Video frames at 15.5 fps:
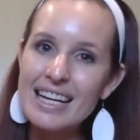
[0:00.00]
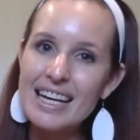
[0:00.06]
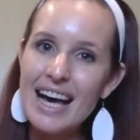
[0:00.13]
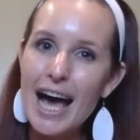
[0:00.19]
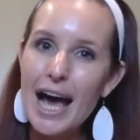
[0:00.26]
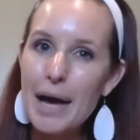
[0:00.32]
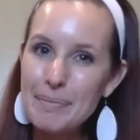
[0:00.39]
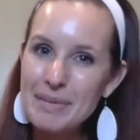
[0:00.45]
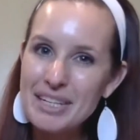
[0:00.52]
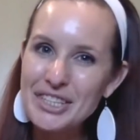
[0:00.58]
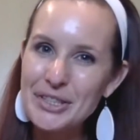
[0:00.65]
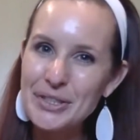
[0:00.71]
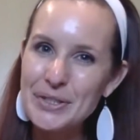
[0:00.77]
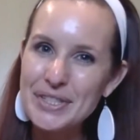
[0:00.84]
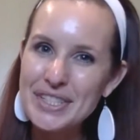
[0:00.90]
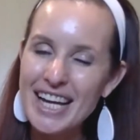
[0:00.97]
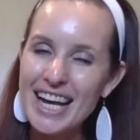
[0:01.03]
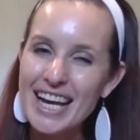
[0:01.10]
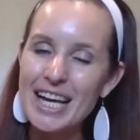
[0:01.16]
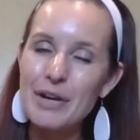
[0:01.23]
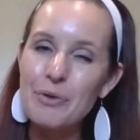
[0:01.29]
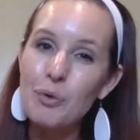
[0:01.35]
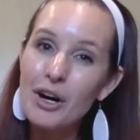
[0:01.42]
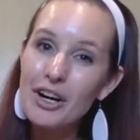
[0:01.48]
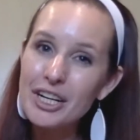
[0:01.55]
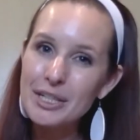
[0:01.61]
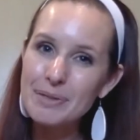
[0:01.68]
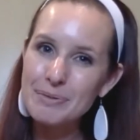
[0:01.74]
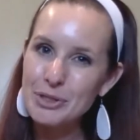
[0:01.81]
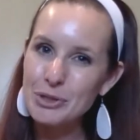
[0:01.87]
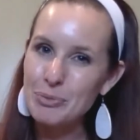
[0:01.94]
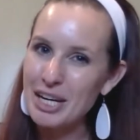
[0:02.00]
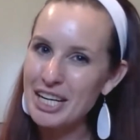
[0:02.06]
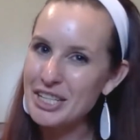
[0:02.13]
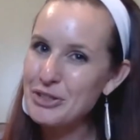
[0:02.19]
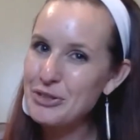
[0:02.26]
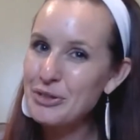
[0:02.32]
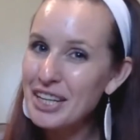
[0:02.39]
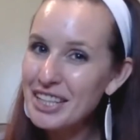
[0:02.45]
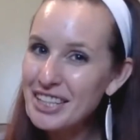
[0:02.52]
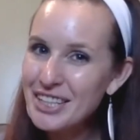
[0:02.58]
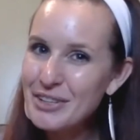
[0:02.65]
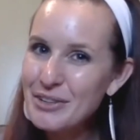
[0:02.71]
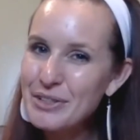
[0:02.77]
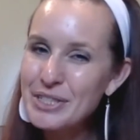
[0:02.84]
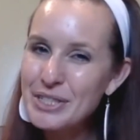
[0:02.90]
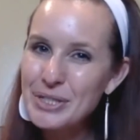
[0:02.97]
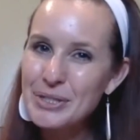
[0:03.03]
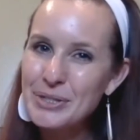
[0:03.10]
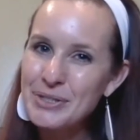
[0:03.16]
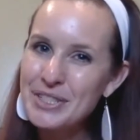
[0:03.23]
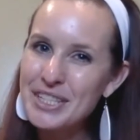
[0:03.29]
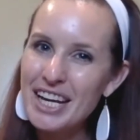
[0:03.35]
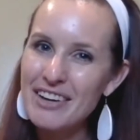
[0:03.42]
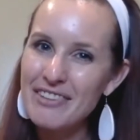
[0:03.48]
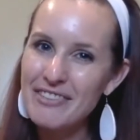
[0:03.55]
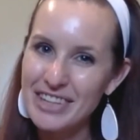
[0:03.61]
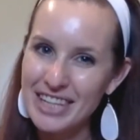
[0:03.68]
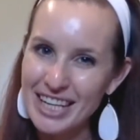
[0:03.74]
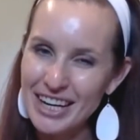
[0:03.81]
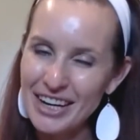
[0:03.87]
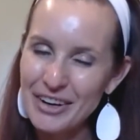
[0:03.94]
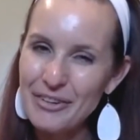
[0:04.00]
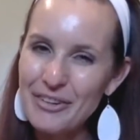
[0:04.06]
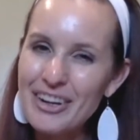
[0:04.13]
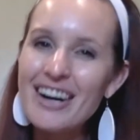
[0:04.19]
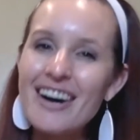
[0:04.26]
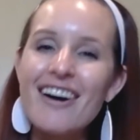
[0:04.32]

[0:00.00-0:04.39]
Happy Tuesday and welcome to my Trello Tuesday video